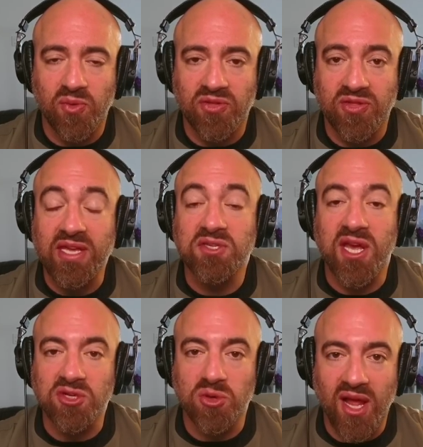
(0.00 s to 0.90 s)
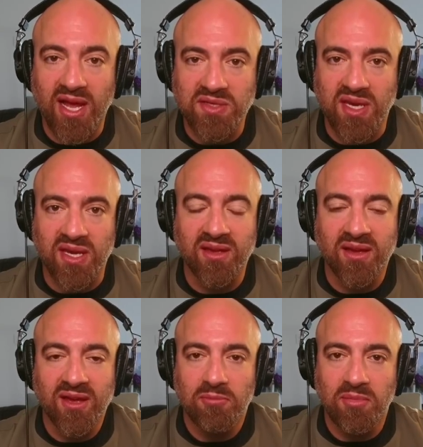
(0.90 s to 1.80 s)
with decentralizing
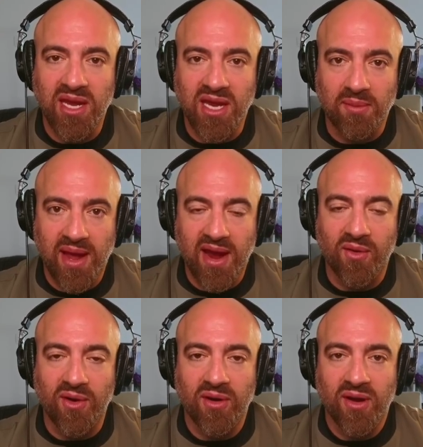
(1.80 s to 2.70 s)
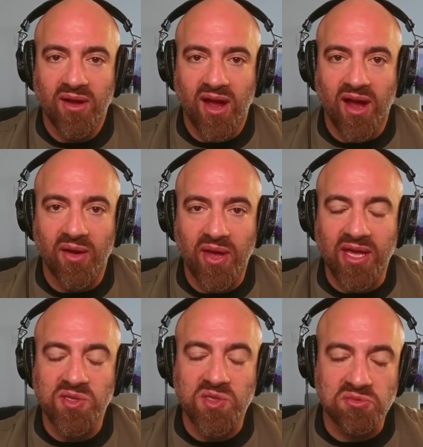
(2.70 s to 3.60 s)
media power,
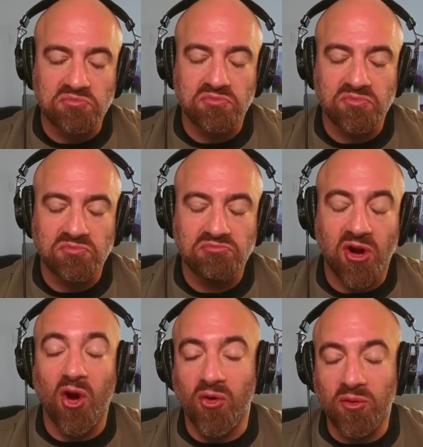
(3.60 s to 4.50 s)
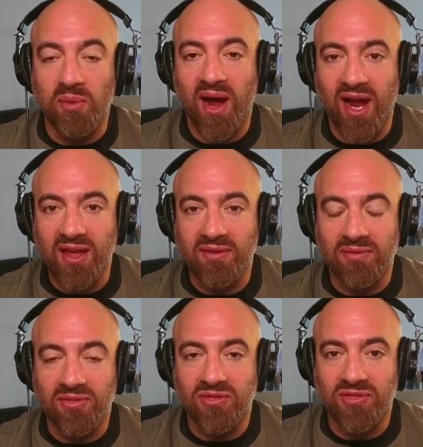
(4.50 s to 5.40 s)
is owned by
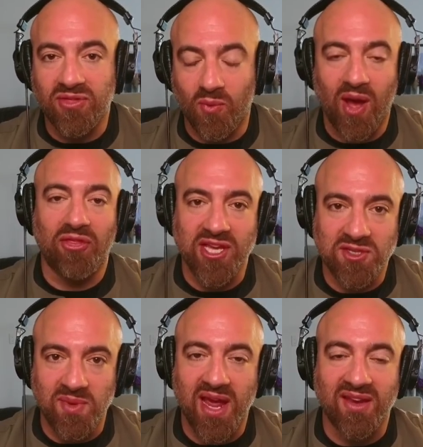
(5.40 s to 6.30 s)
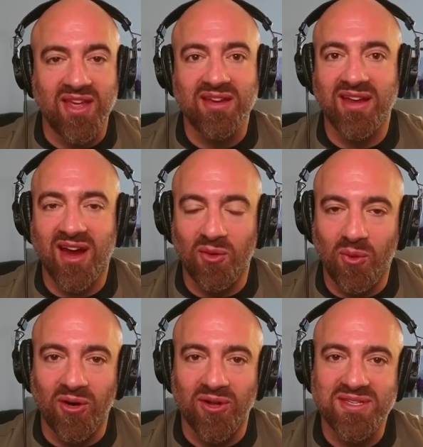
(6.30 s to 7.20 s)
the wealthiest man in the entire
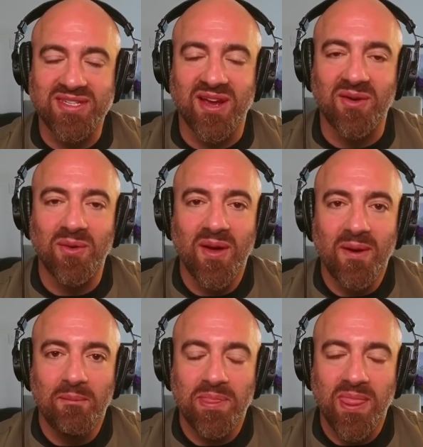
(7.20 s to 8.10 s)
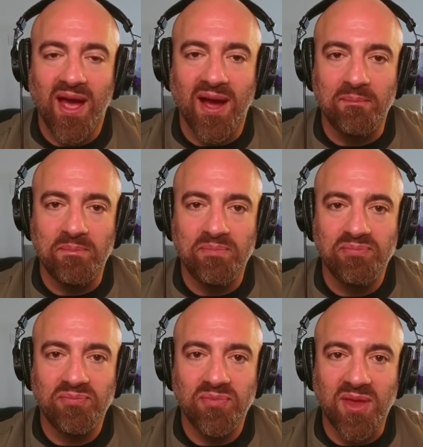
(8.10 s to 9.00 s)
world. So,
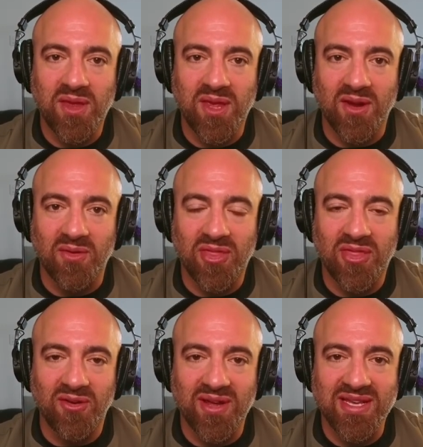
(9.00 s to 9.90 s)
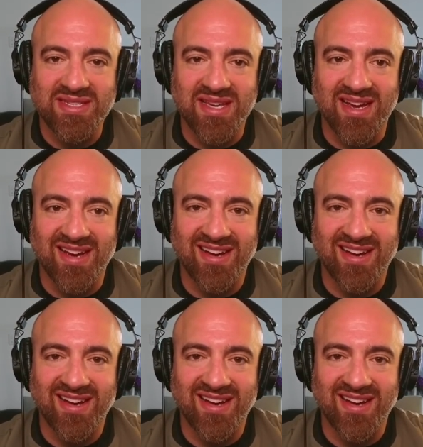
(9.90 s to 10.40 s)
there is